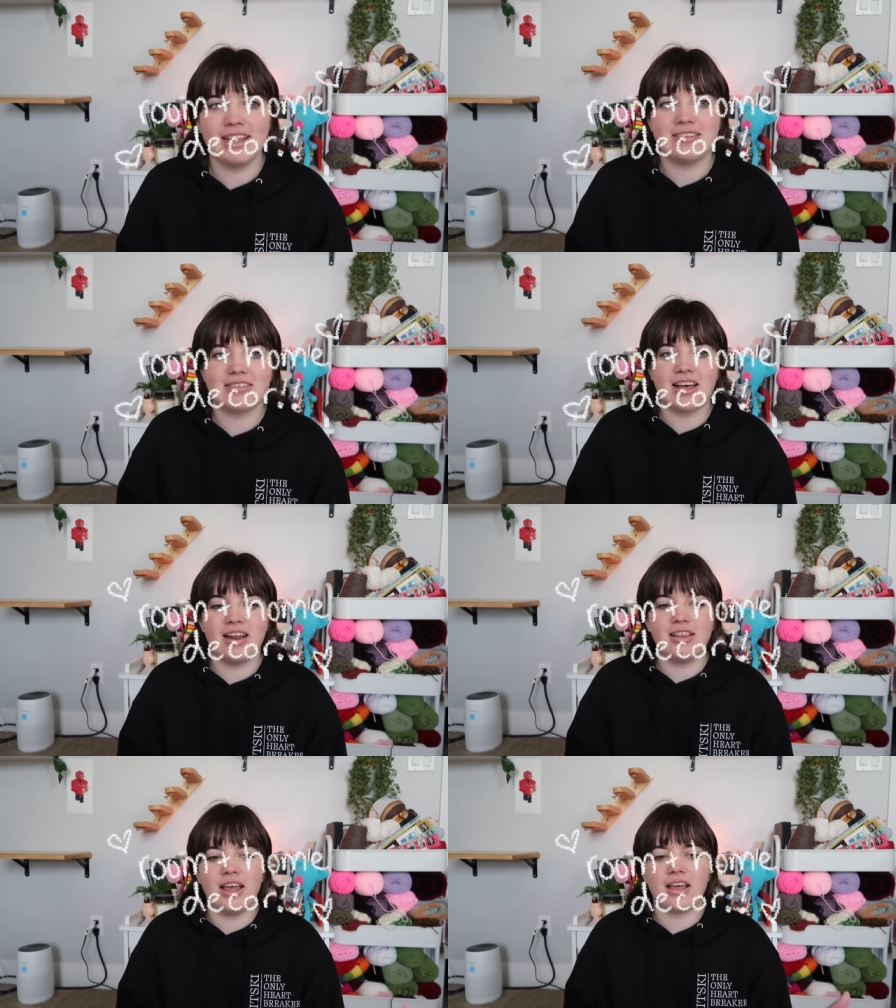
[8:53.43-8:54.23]
This is kind
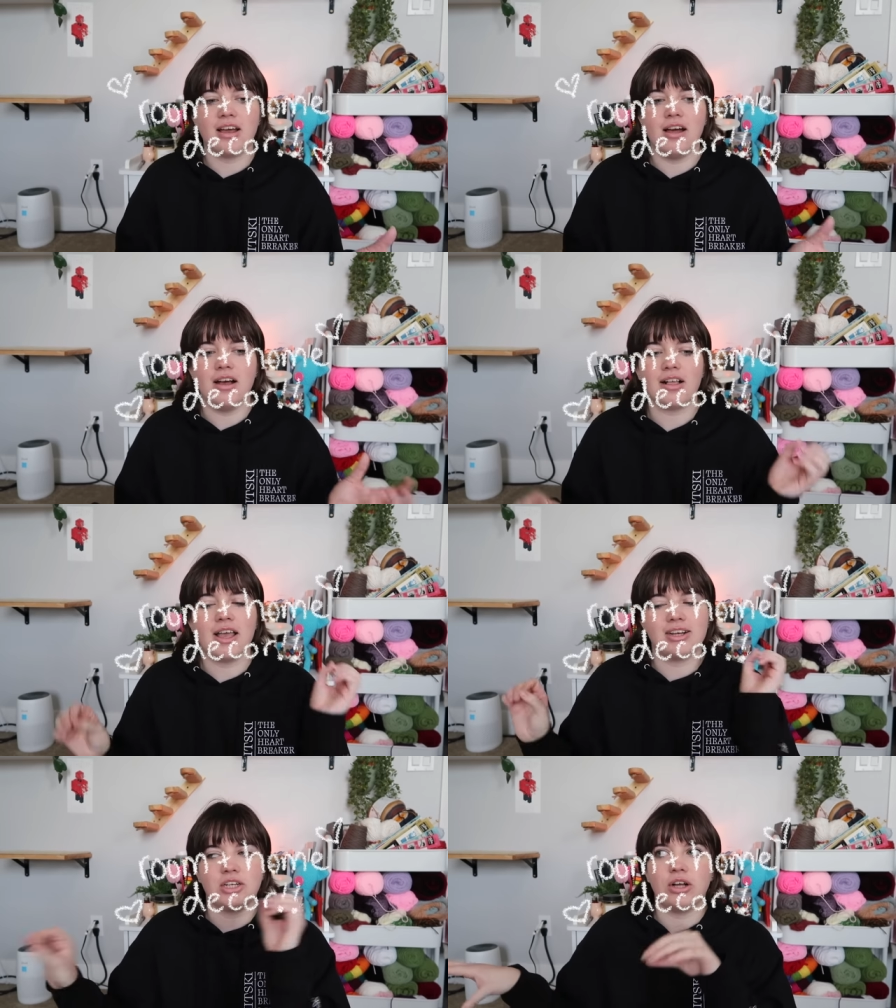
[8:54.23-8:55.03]
of like a
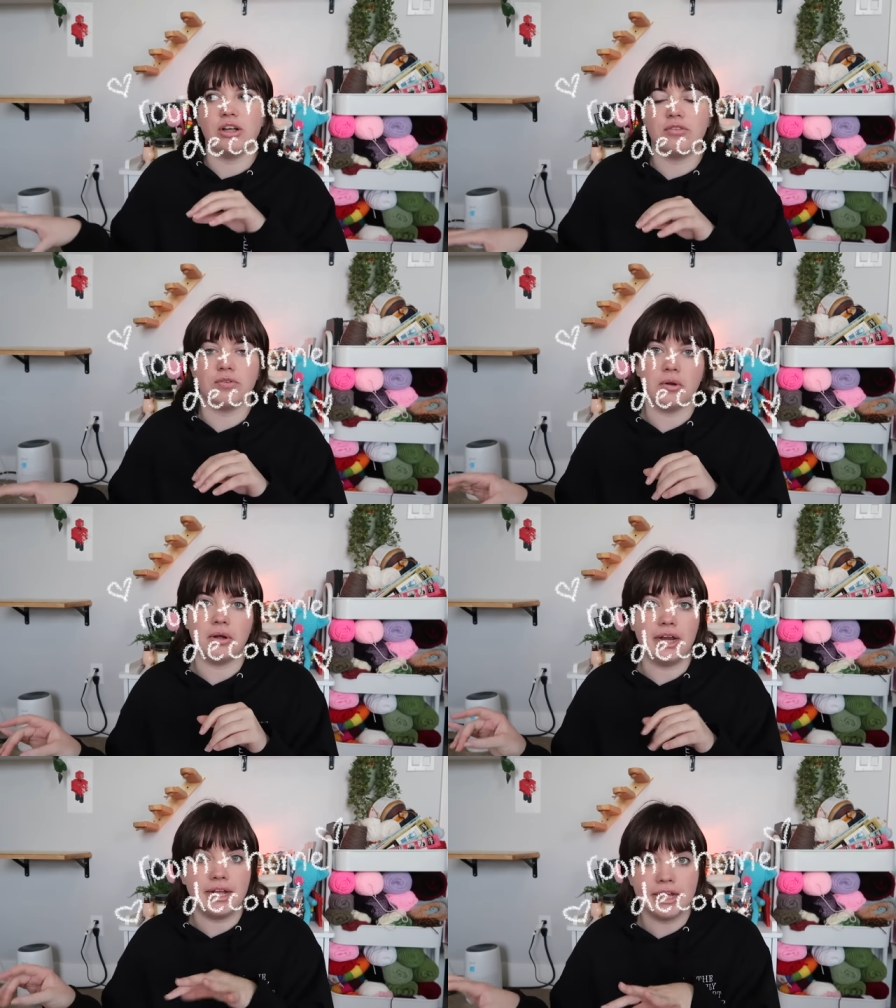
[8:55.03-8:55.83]
catch-all for
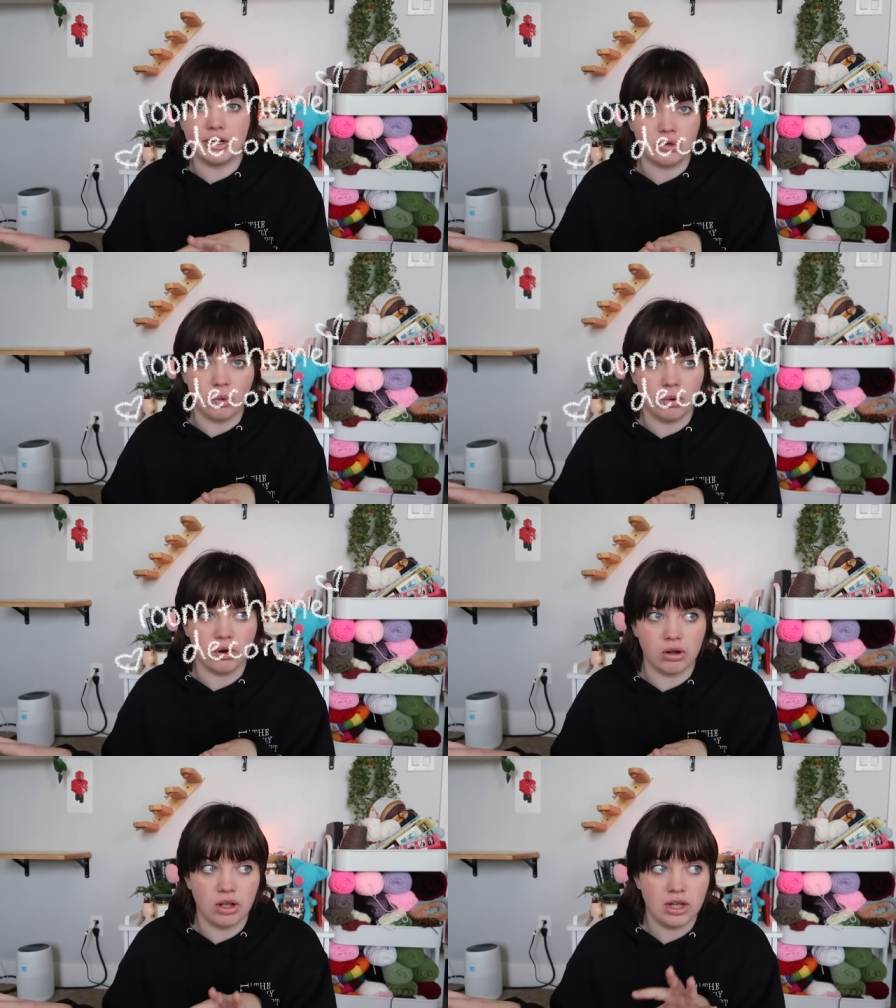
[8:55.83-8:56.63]
any kind of
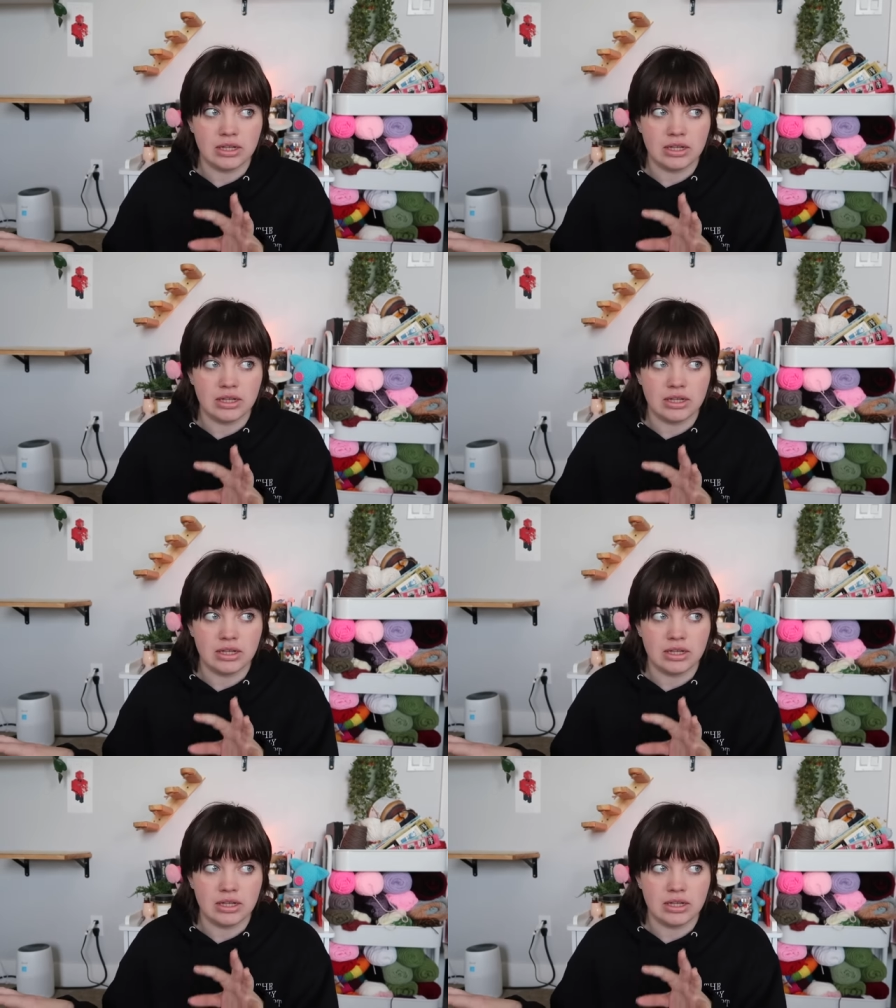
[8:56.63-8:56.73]
decor